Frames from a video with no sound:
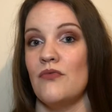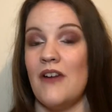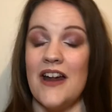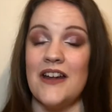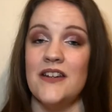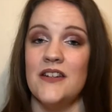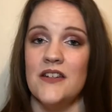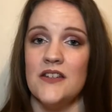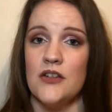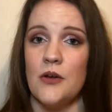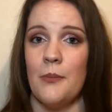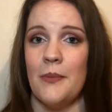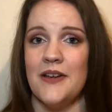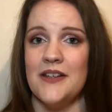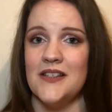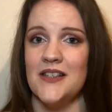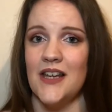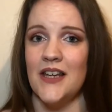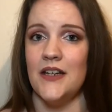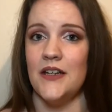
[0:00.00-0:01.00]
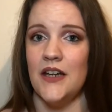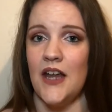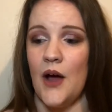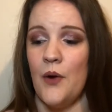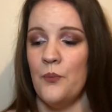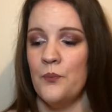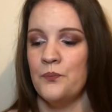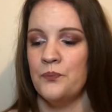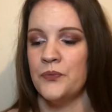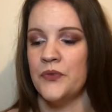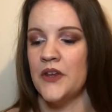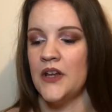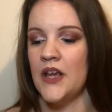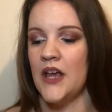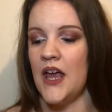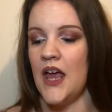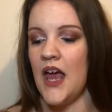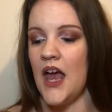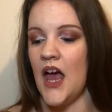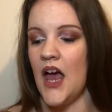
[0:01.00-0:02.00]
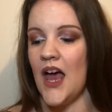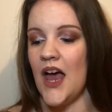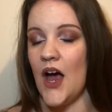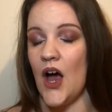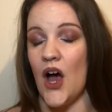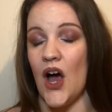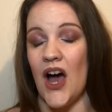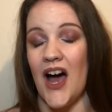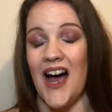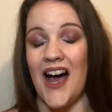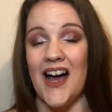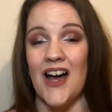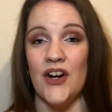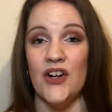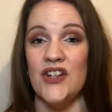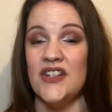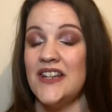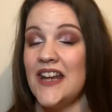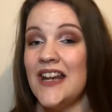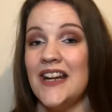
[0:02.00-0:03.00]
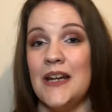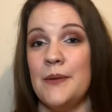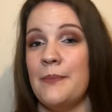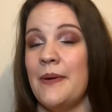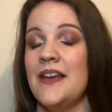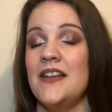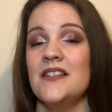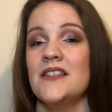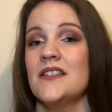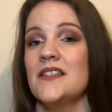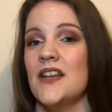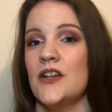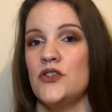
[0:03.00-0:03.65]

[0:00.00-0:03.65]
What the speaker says: redness on my skin now. On a daily basis,